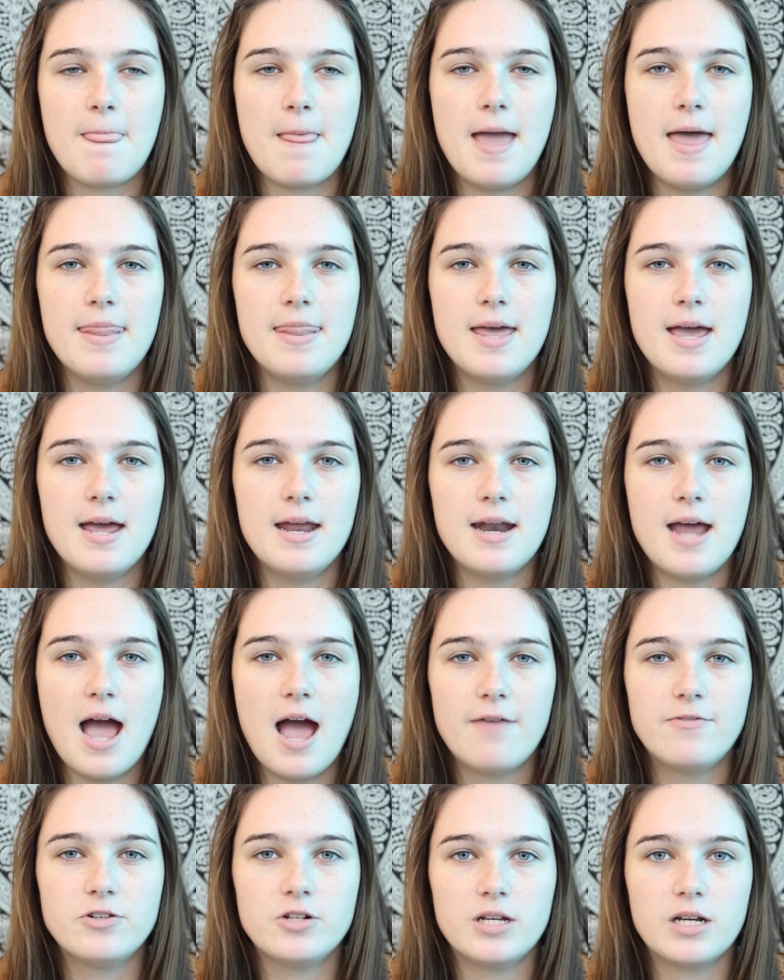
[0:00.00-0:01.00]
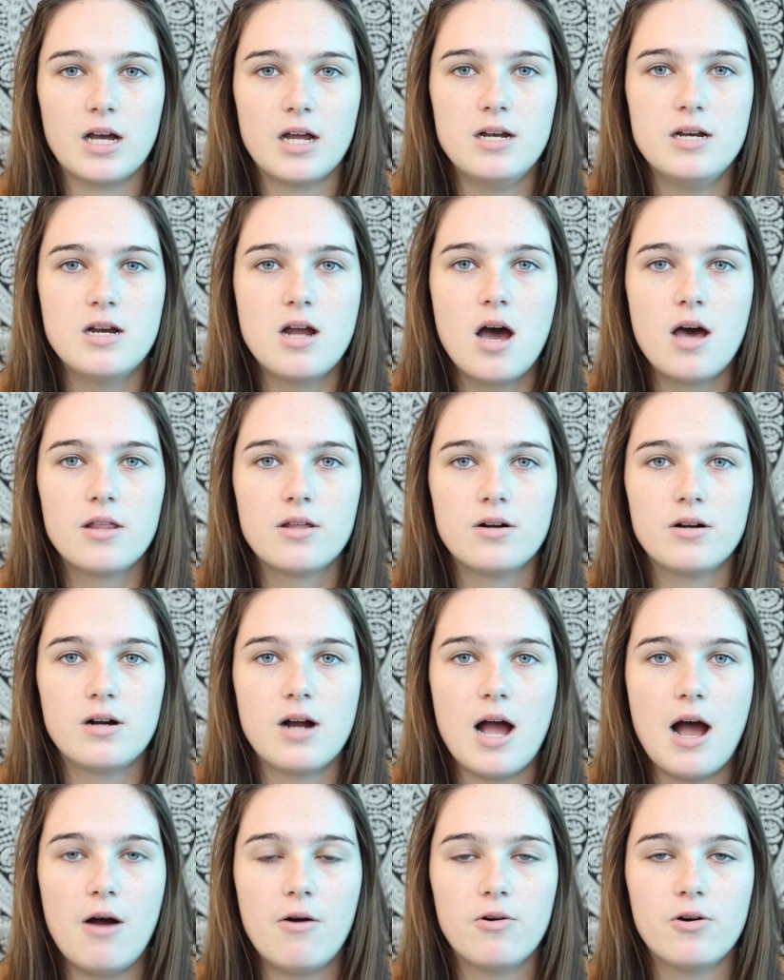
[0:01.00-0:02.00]
and then after like another
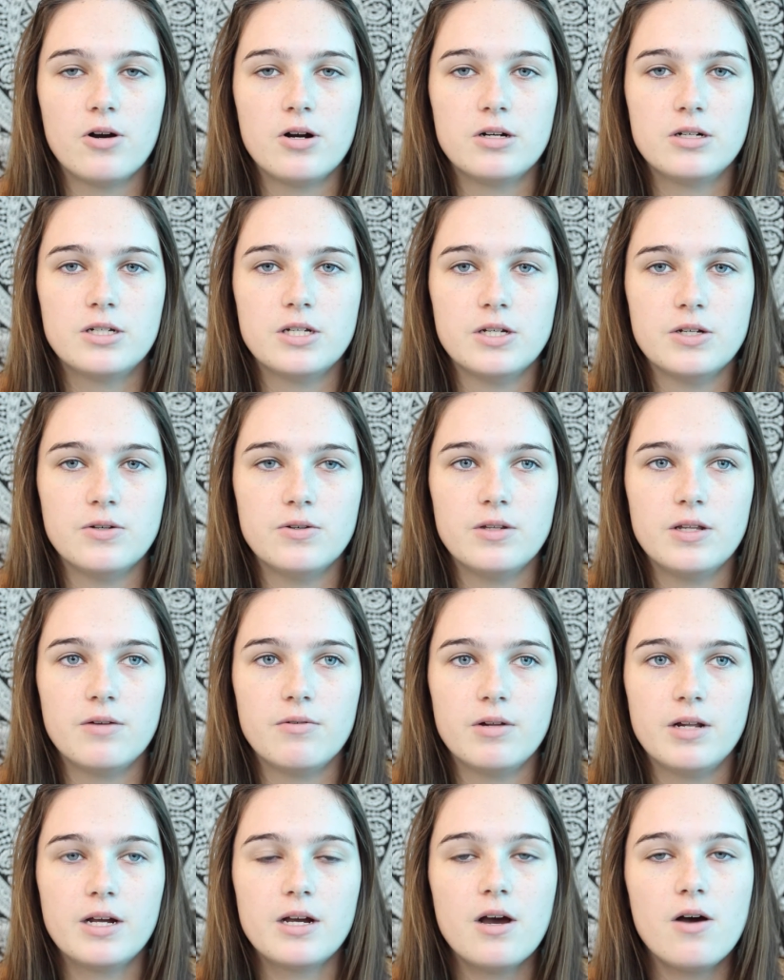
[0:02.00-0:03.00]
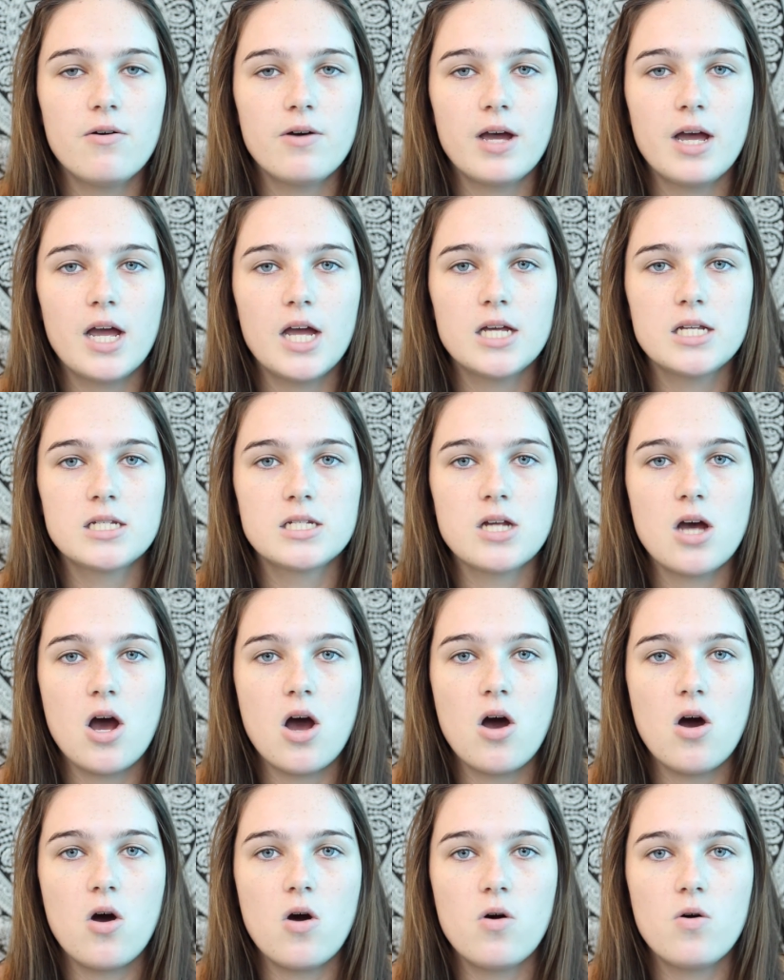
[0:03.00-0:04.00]
hour or 2, they were like, "Okay,
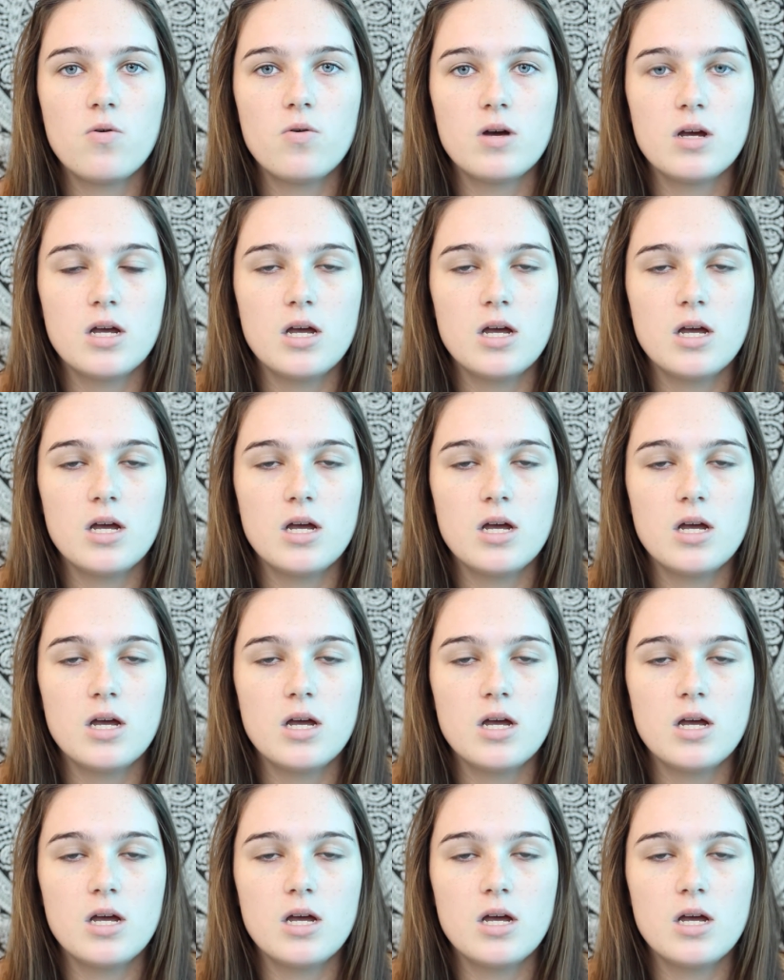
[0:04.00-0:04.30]
so